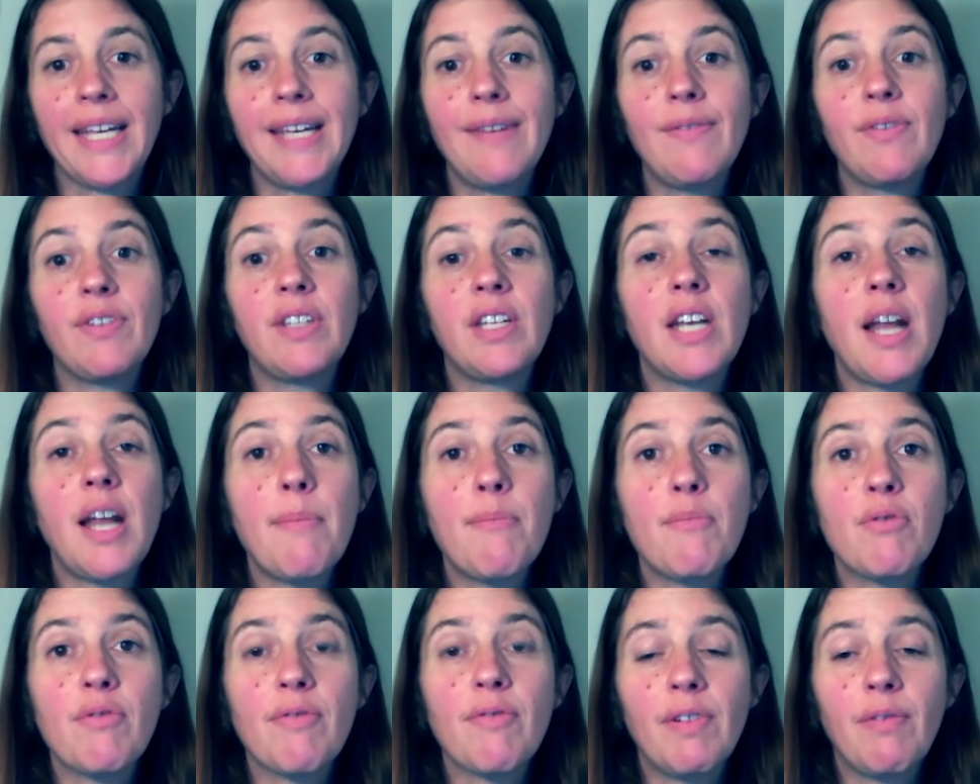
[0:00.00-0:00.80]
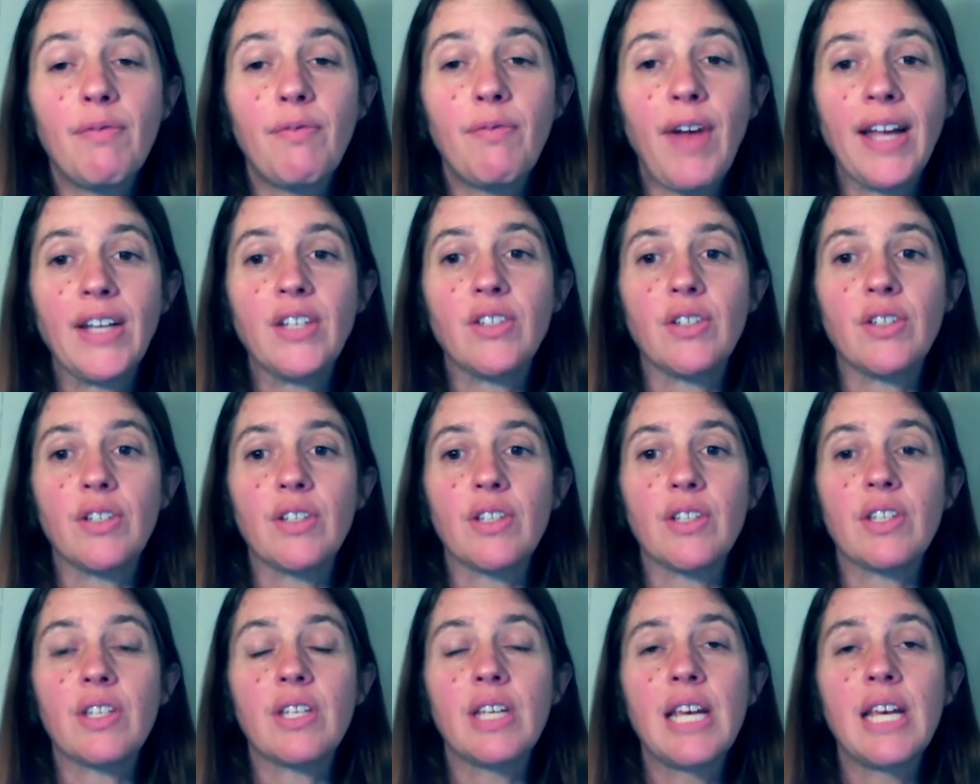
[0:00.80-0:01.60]
given the number of
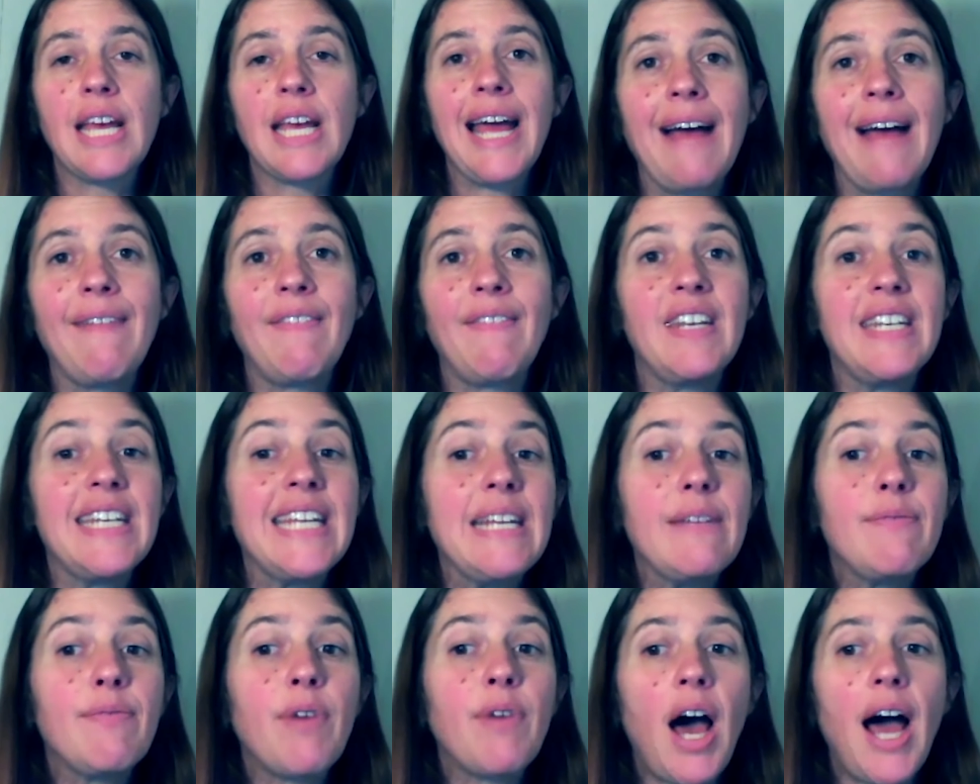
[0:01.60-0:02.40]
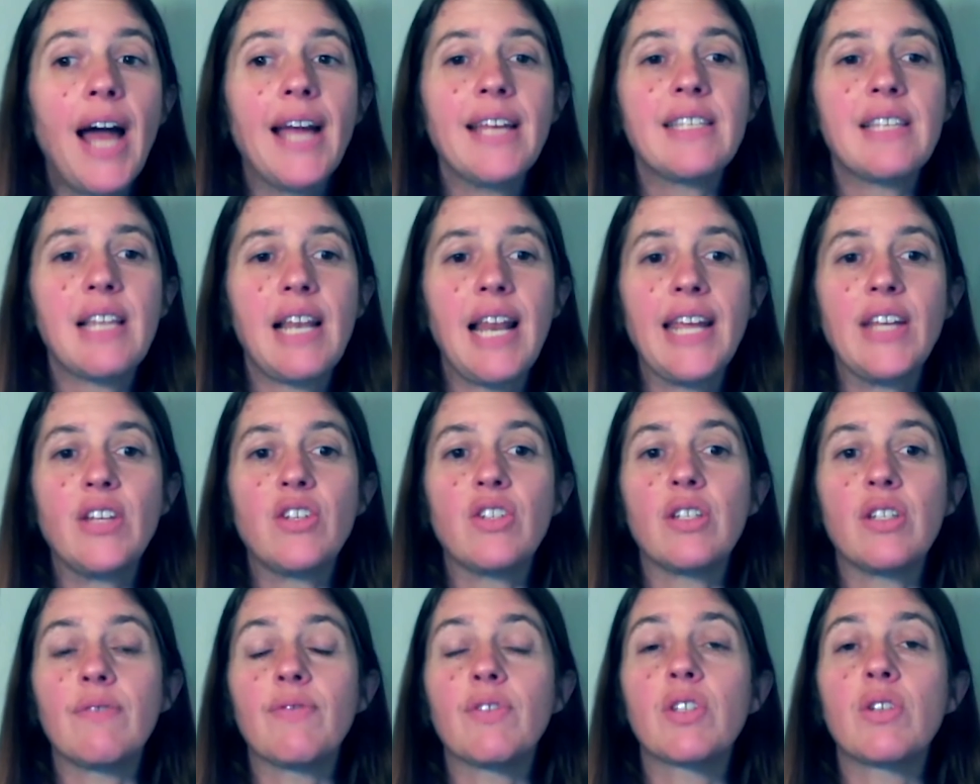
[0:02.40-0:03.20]
infections and the need for
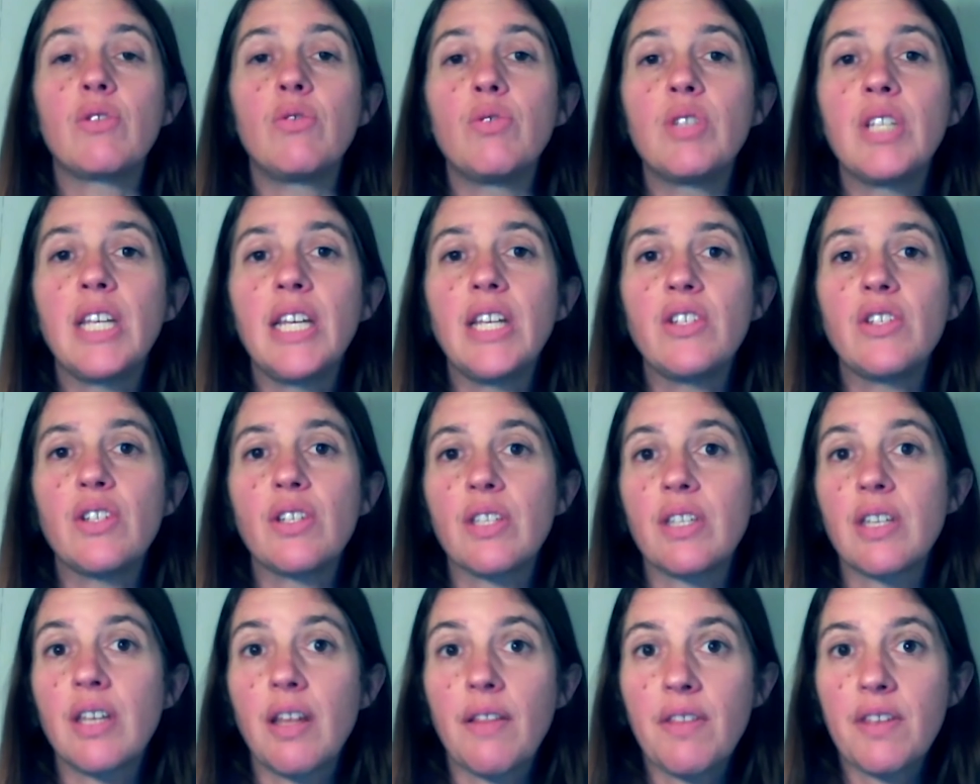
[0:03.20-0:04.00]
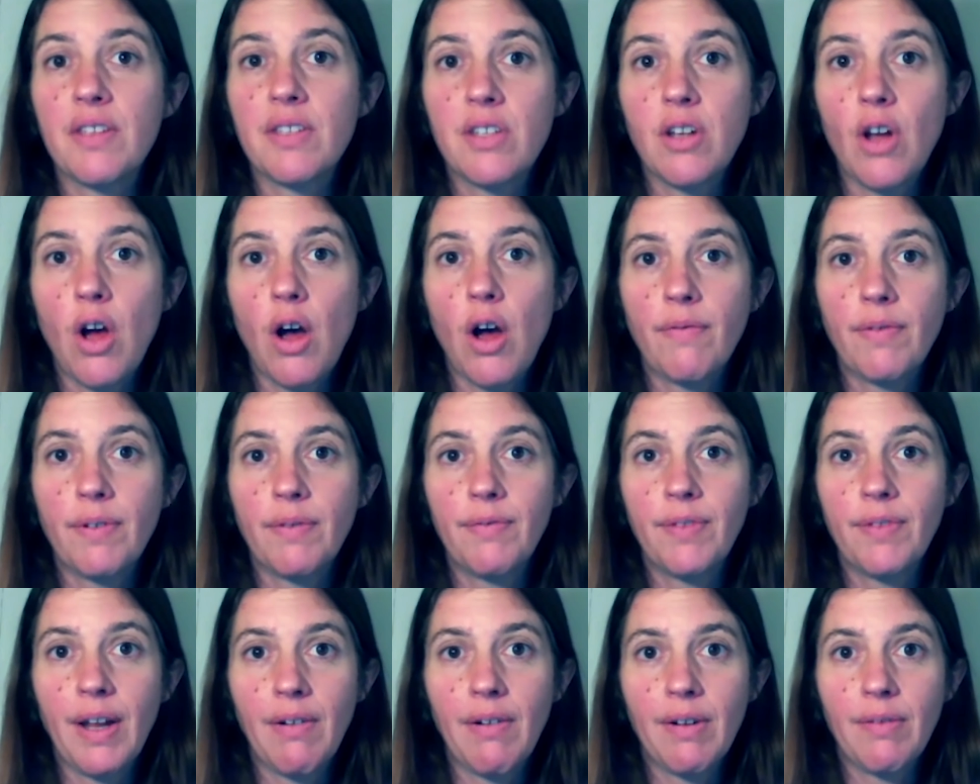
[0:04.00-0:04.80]
isolation of school teachers and other staff
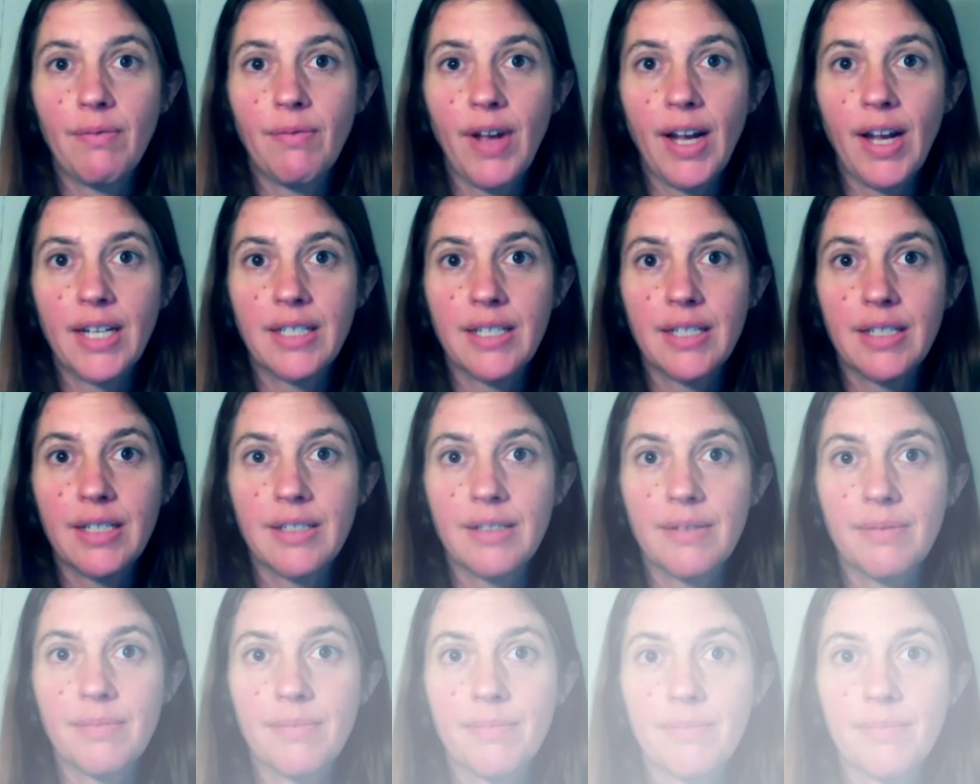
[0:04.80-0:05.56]
if they're infected.